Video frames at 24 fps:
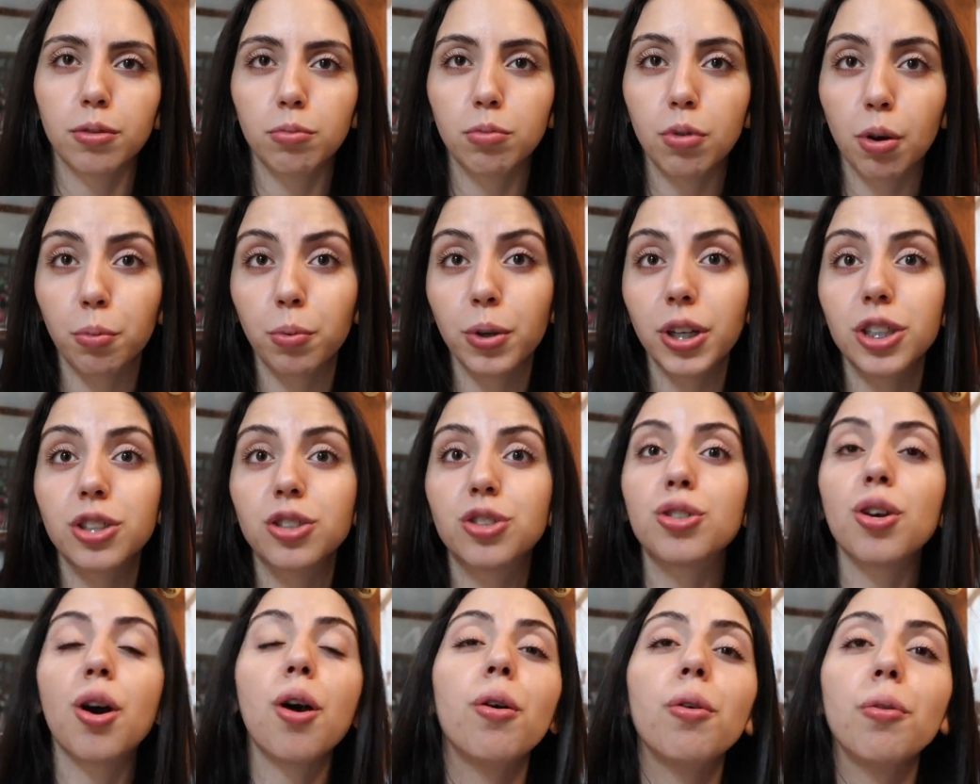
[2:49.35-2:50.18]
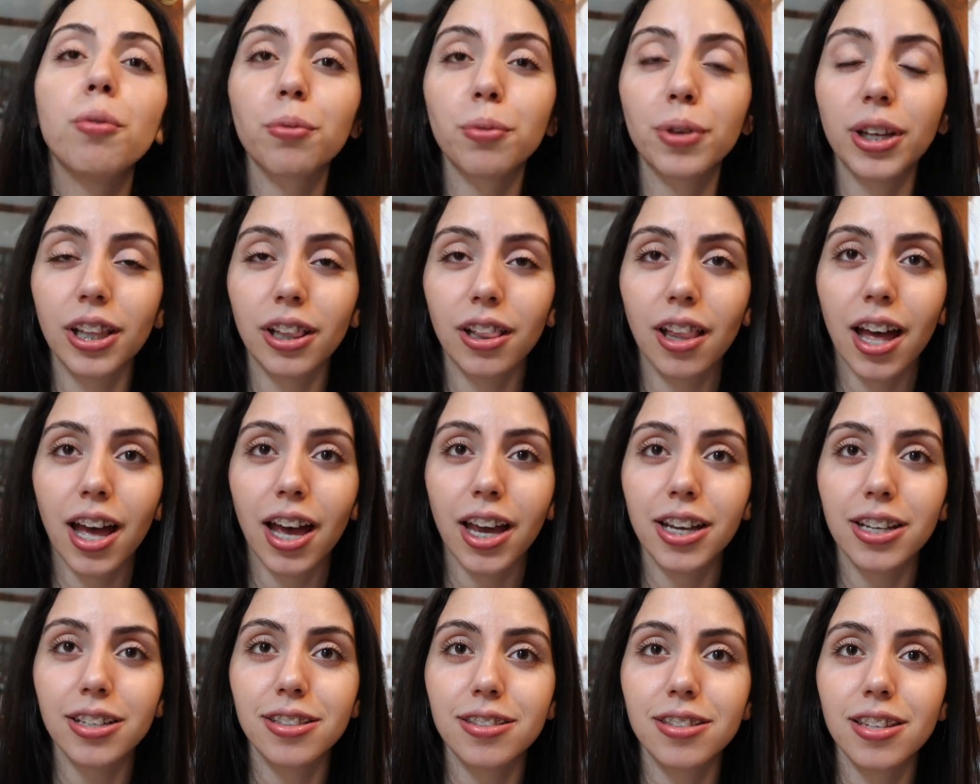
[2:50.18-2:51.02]
What we don't
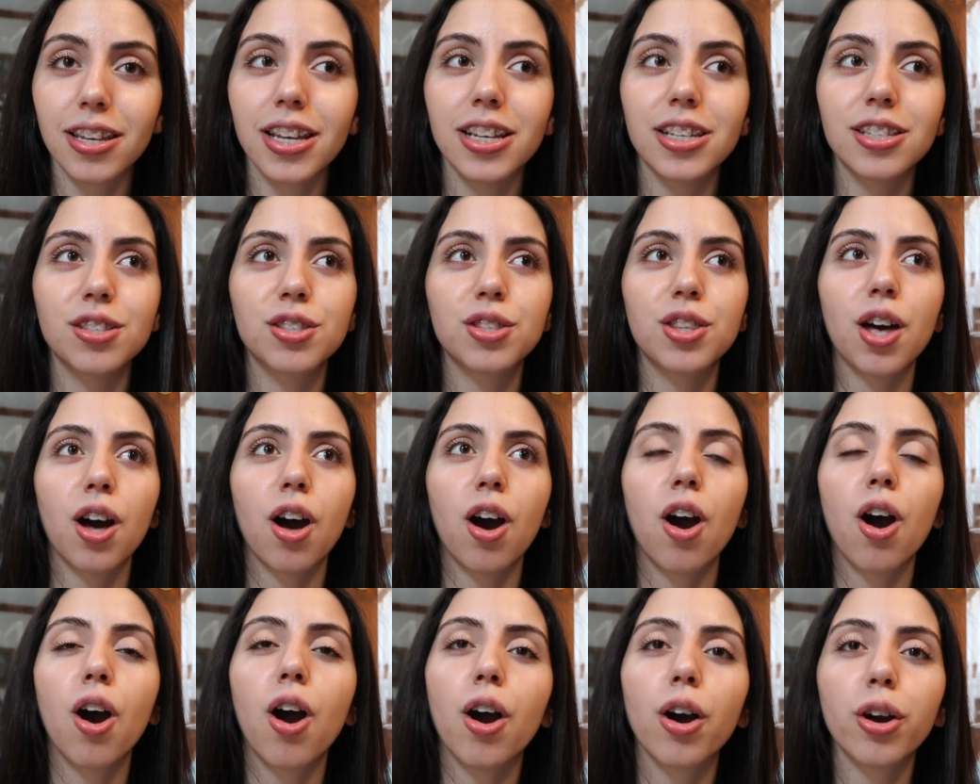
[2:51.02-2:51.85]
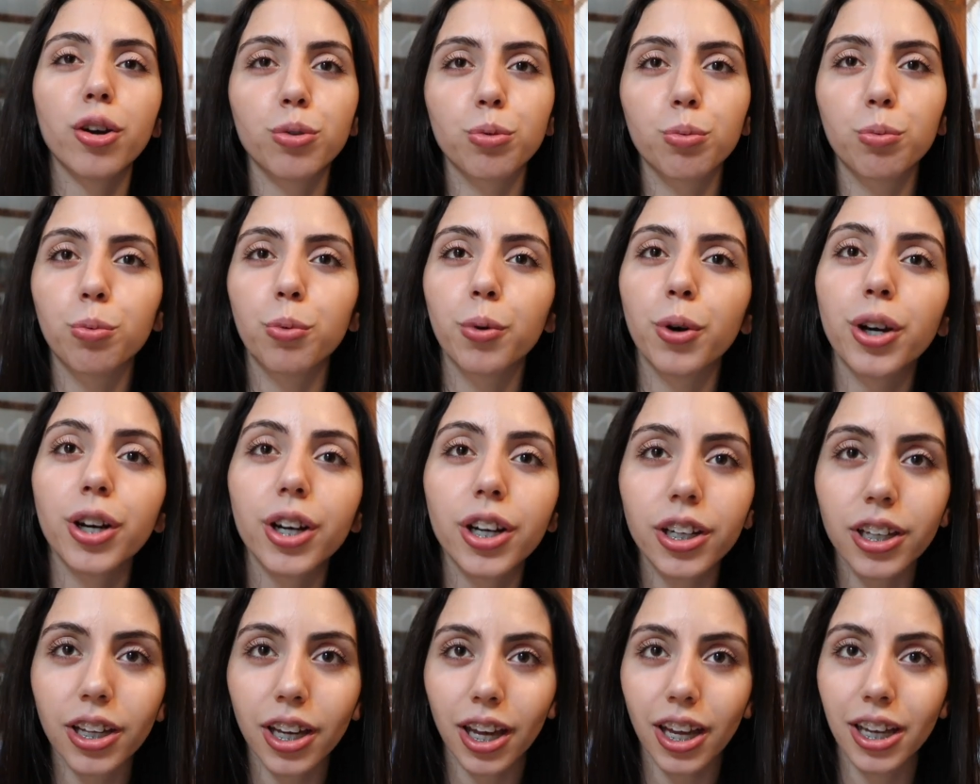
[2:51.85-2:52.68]
realize is the hard
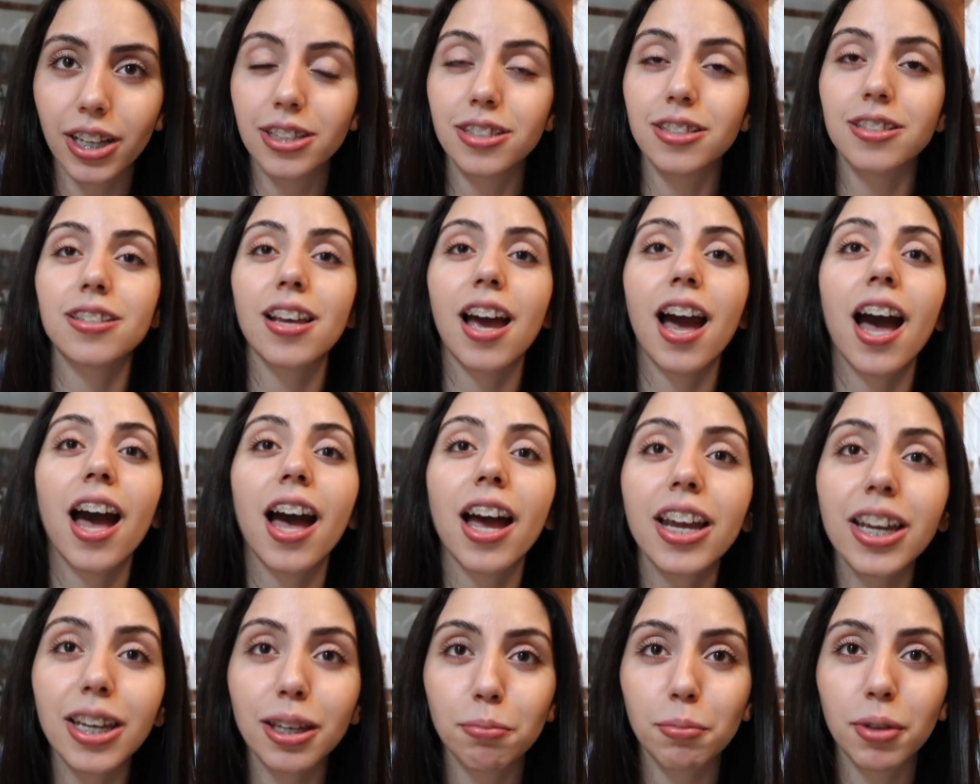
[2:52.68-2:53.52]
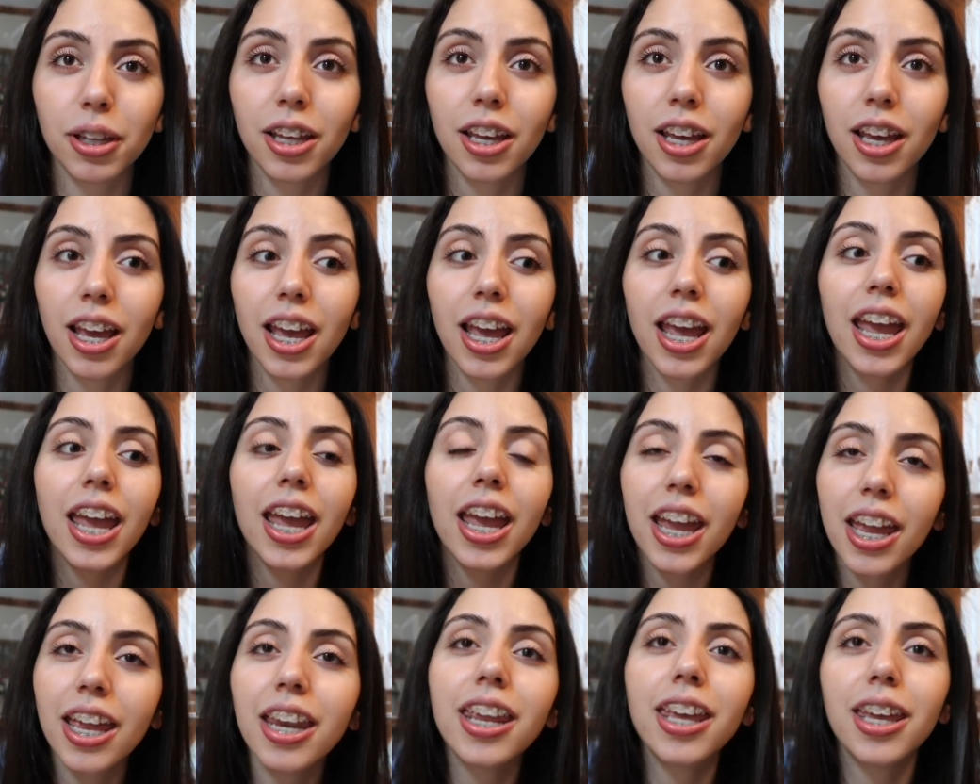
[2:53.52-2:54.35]
work and time
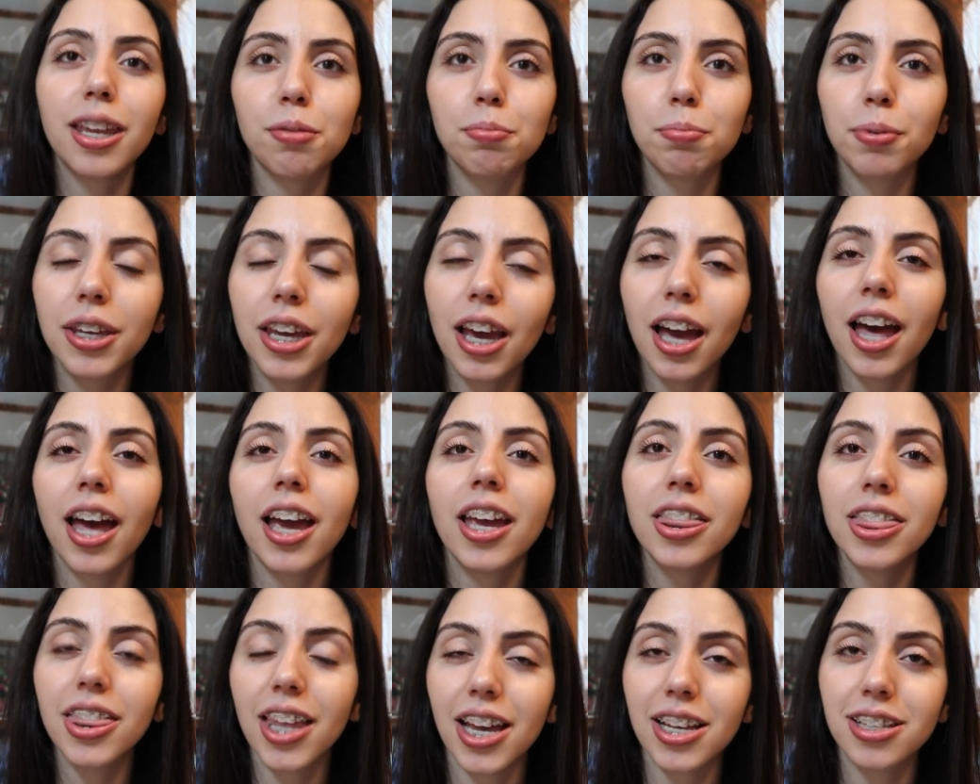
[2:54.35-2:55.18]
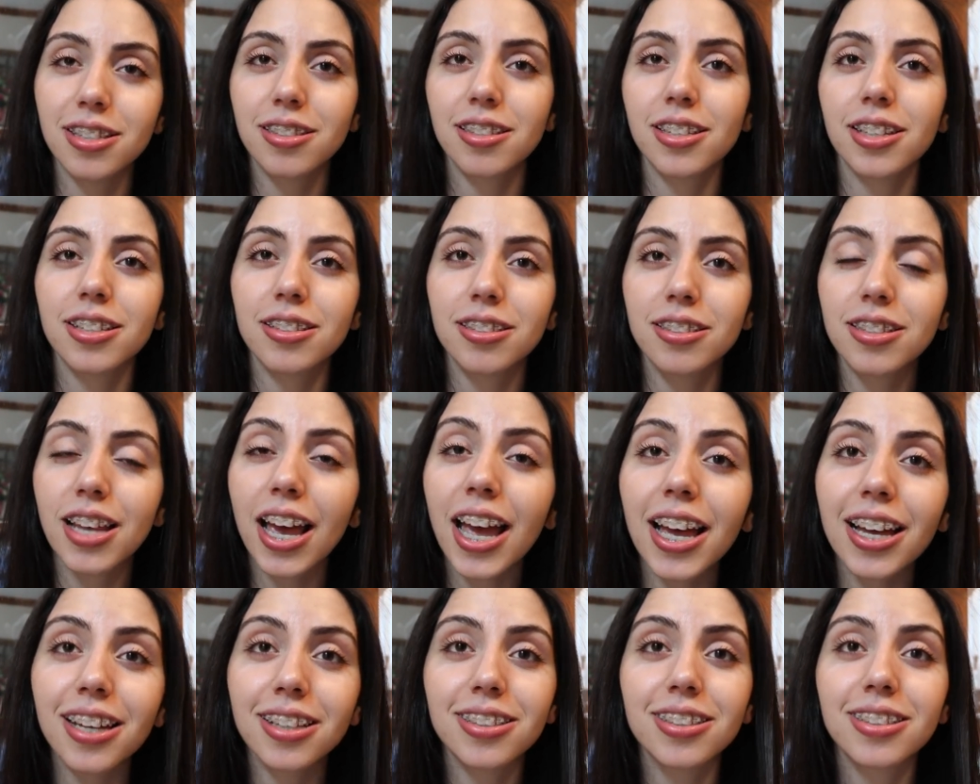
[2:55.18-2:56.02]
hidden behind that
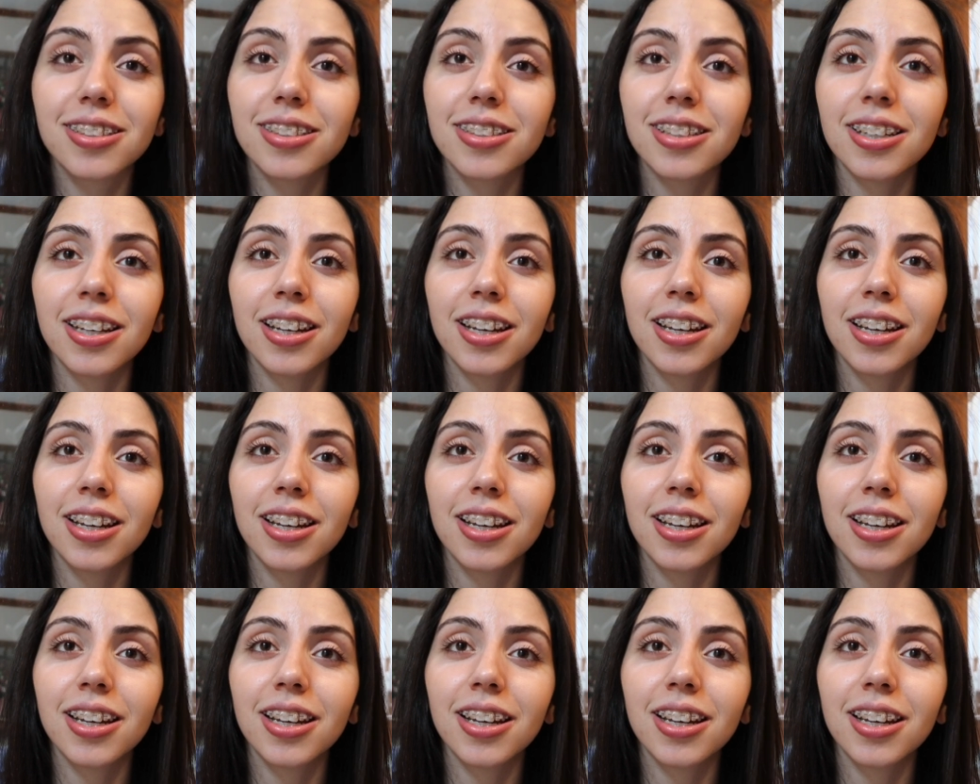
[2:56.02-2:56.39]
success.